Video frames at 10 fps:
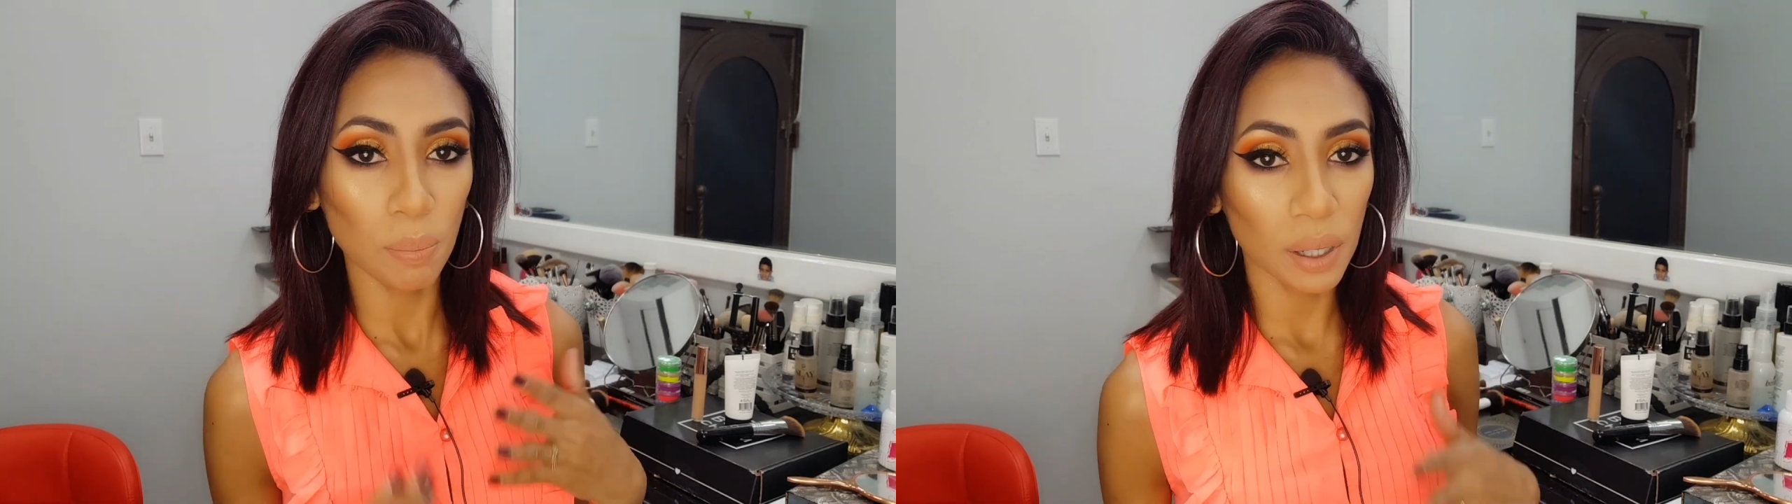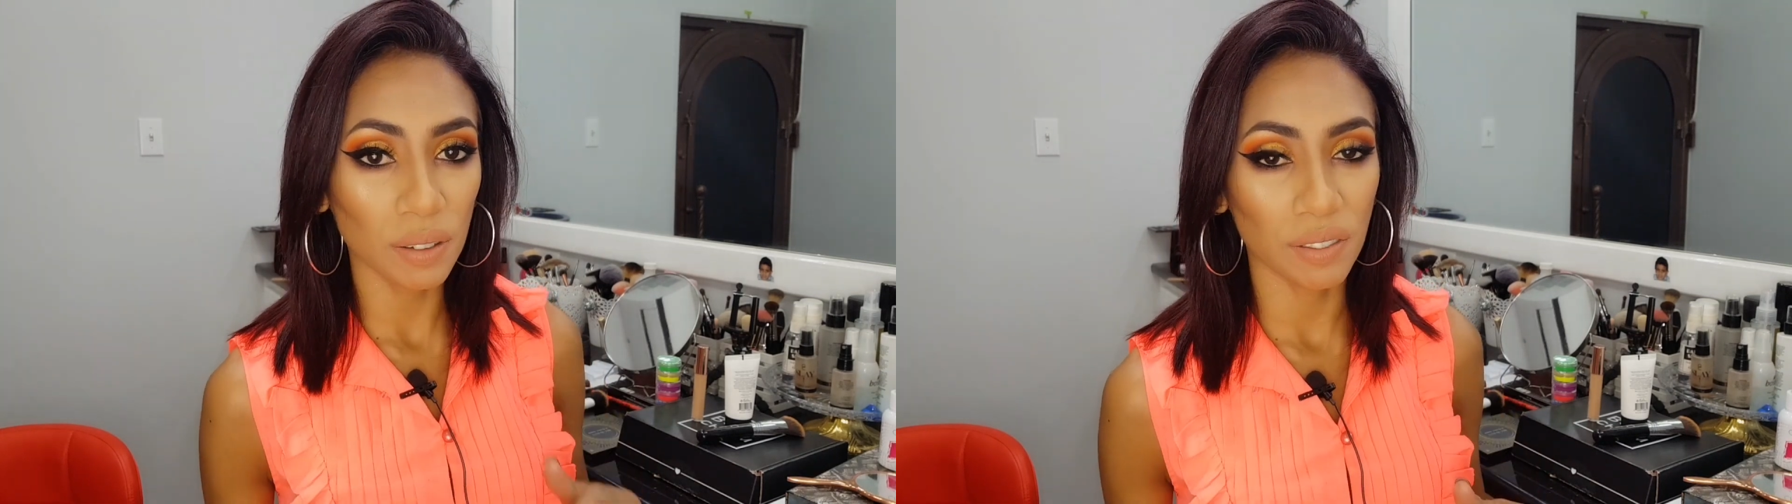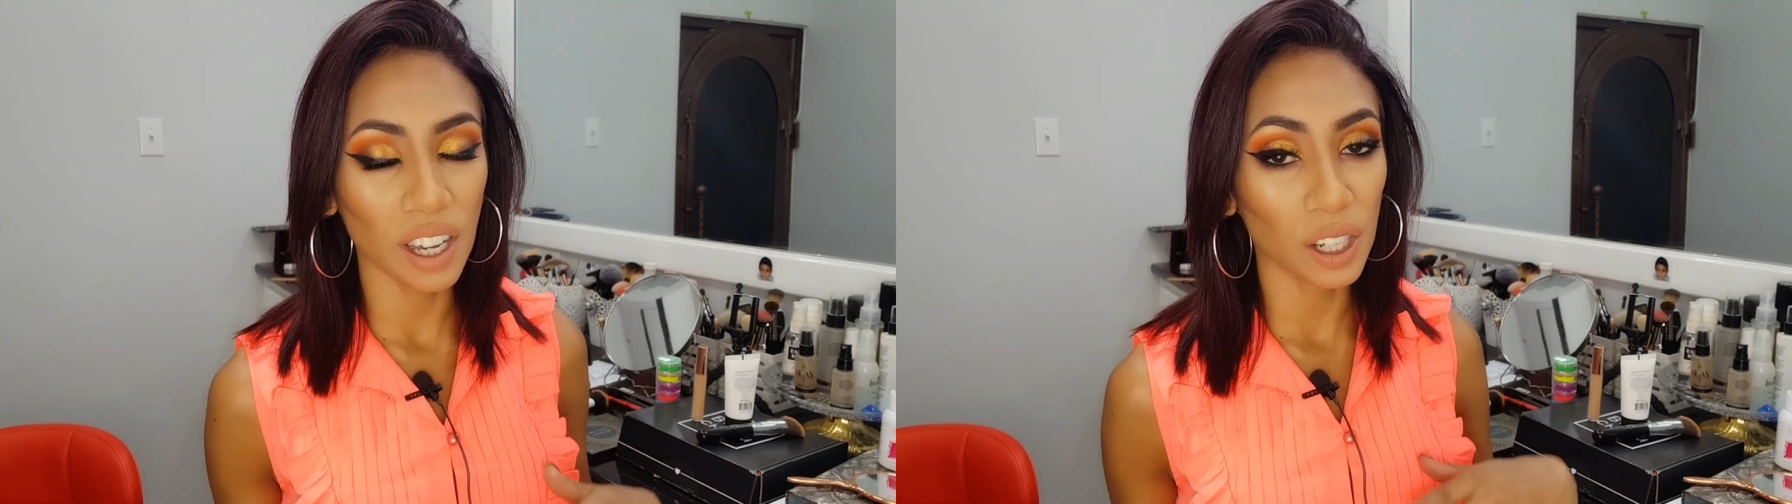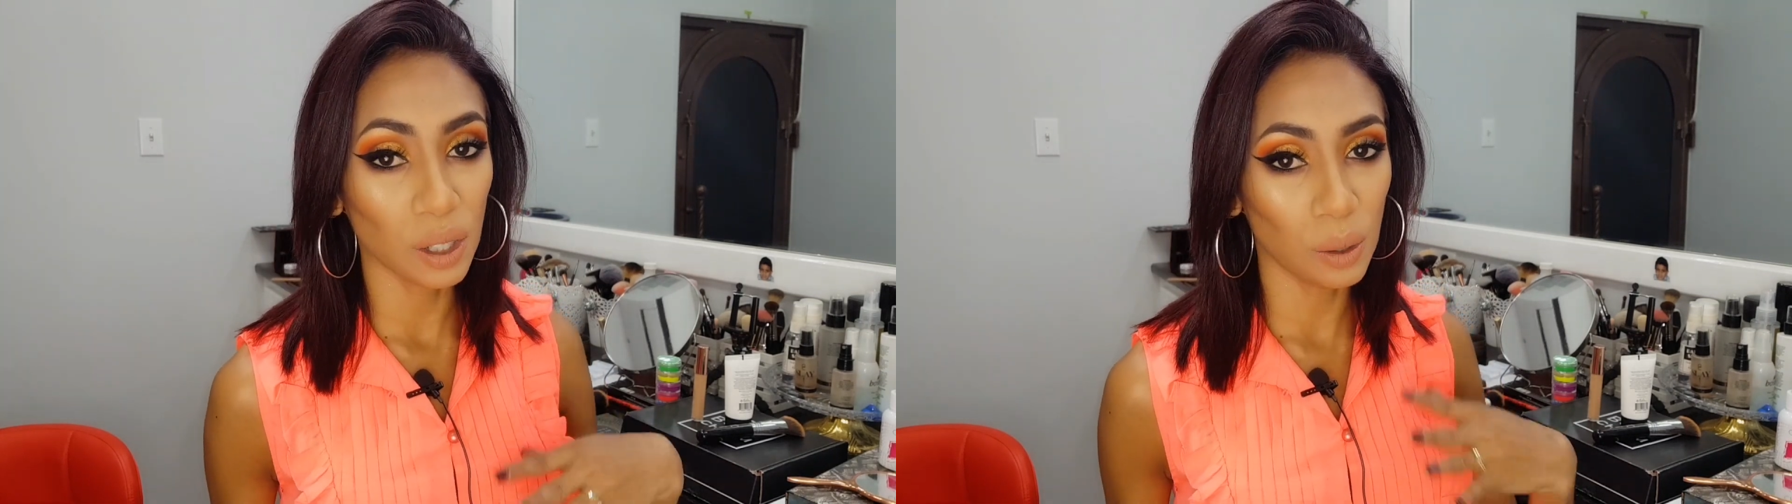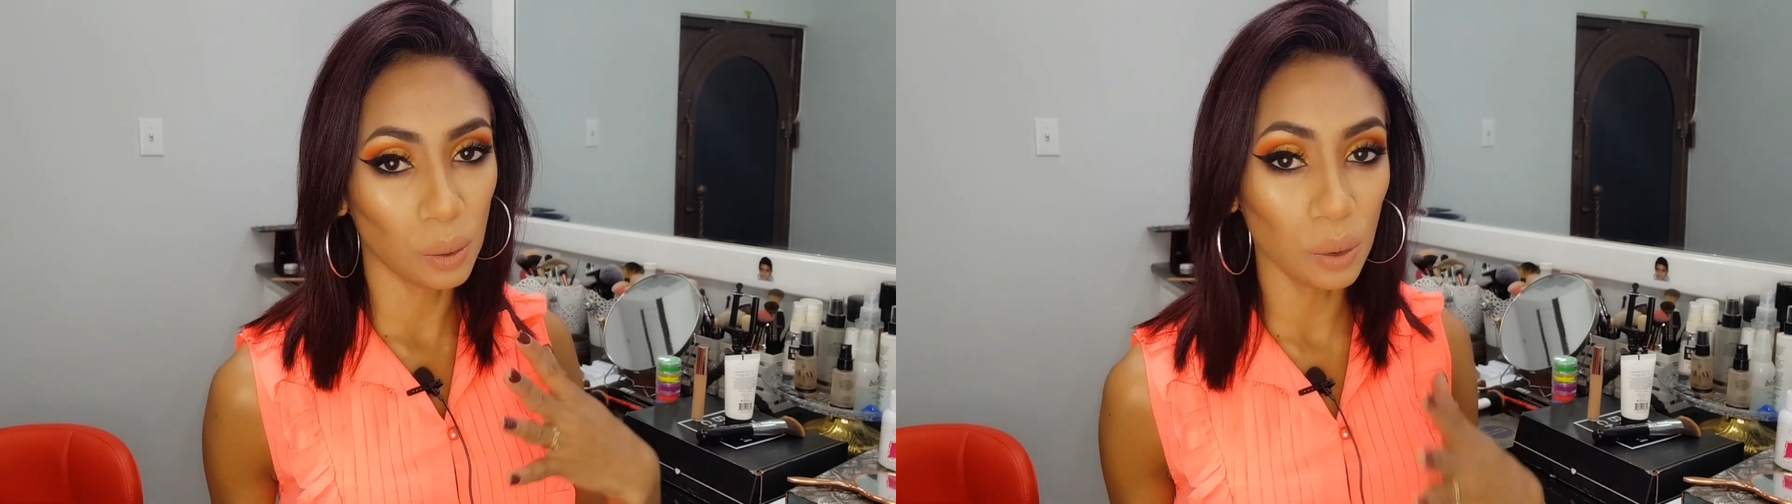perfect
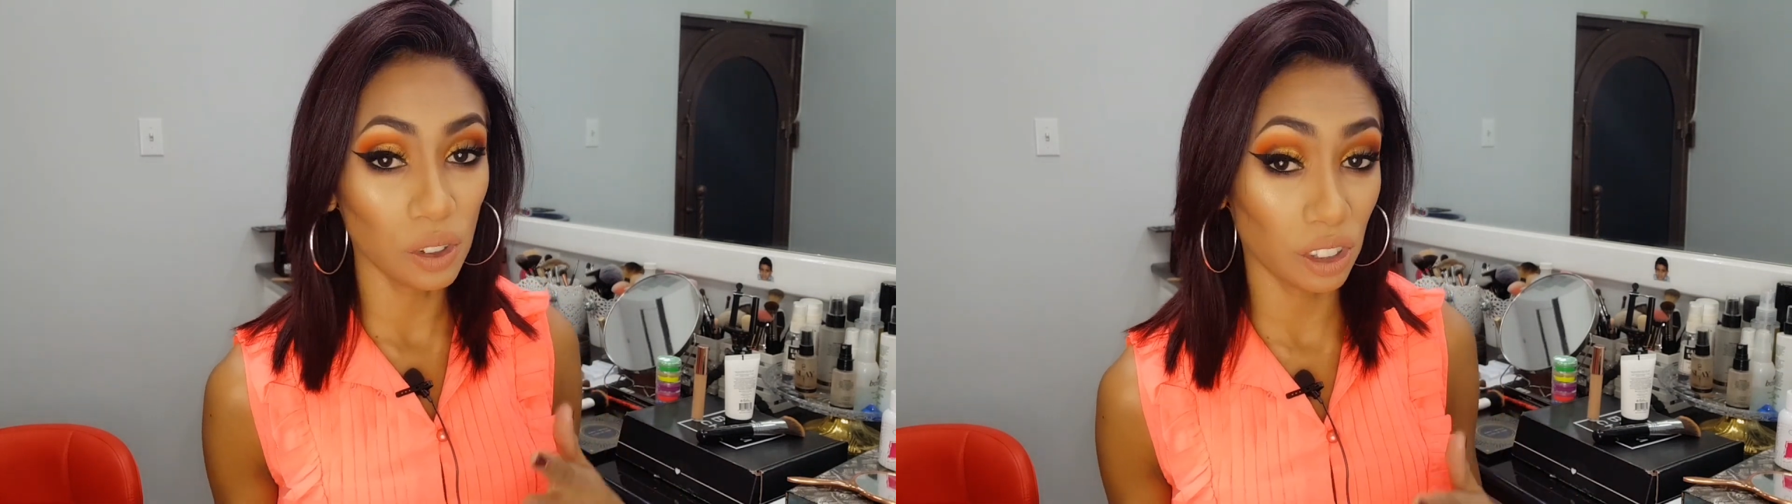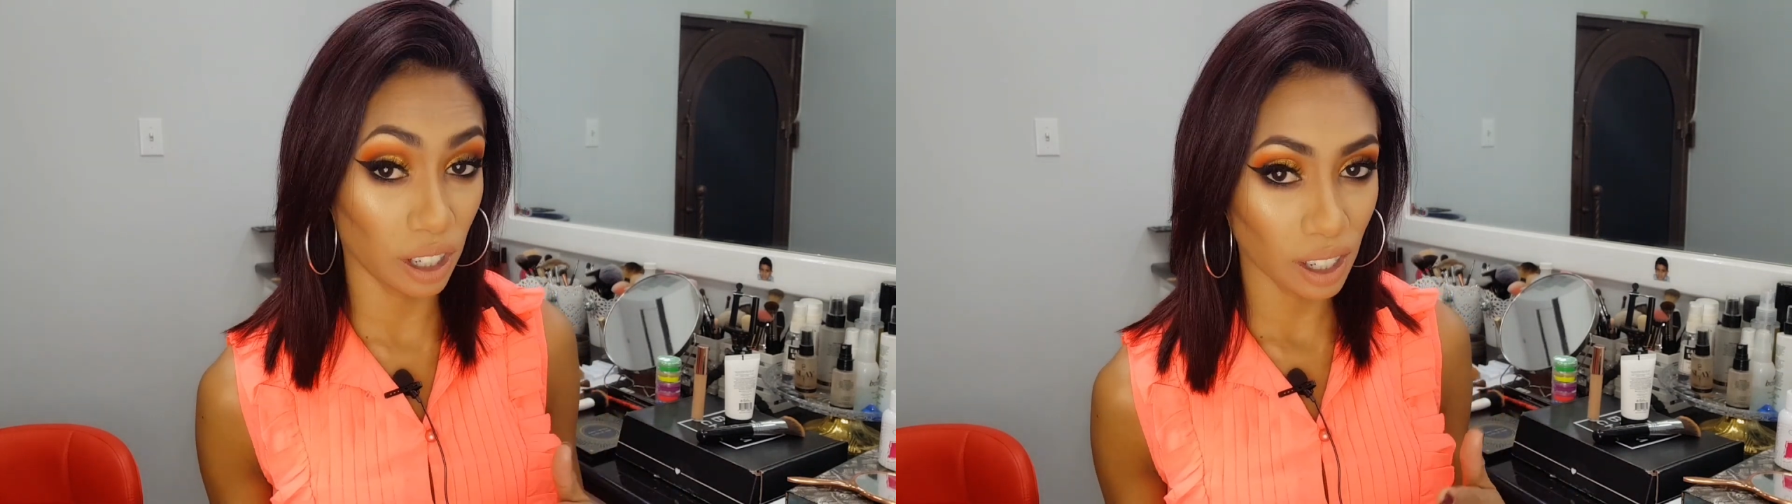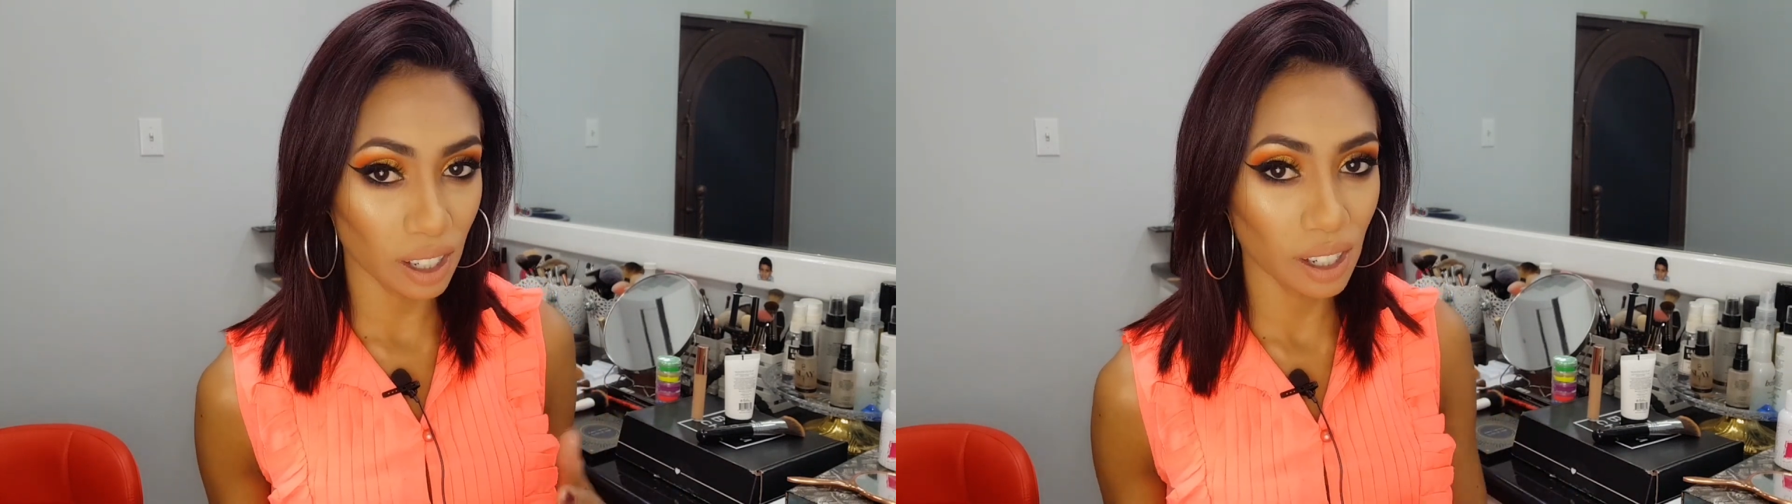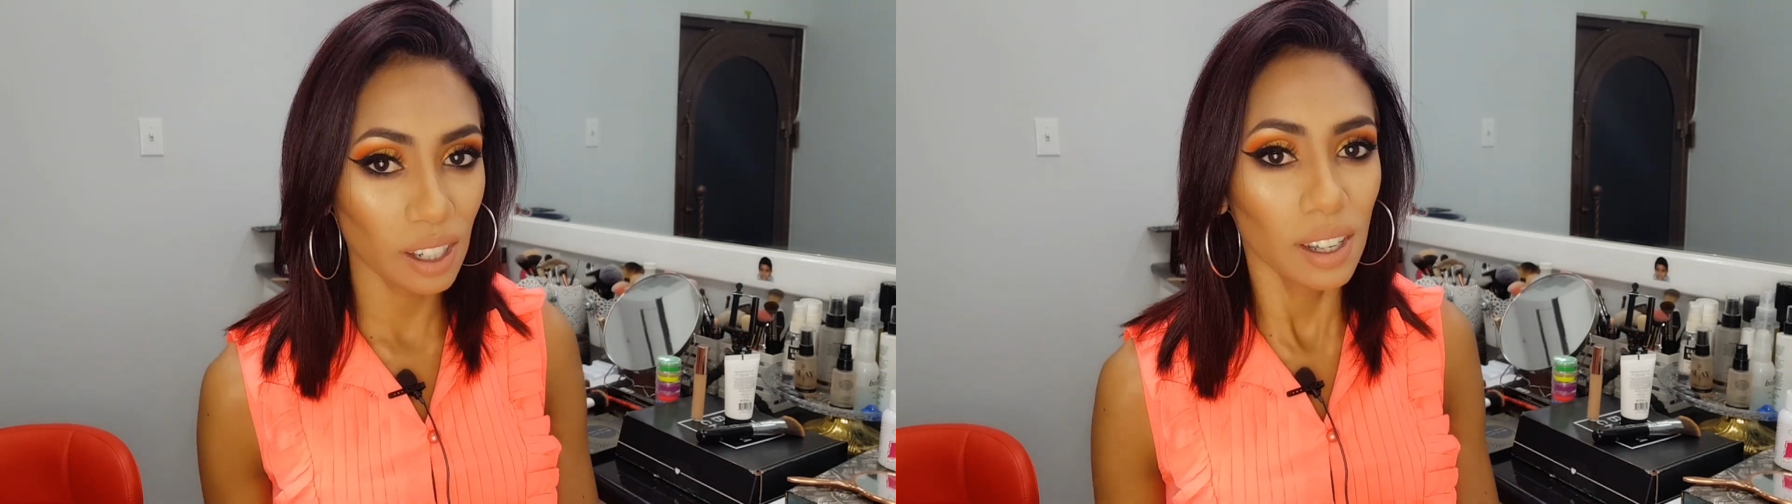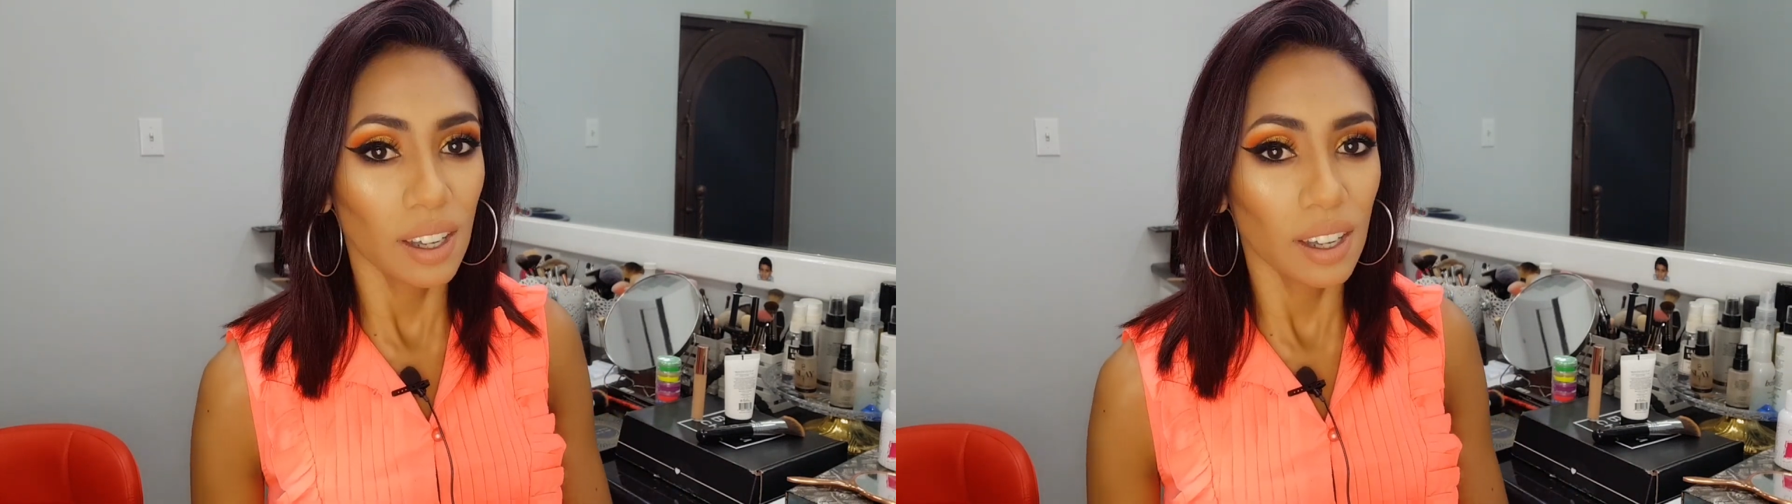nude shade.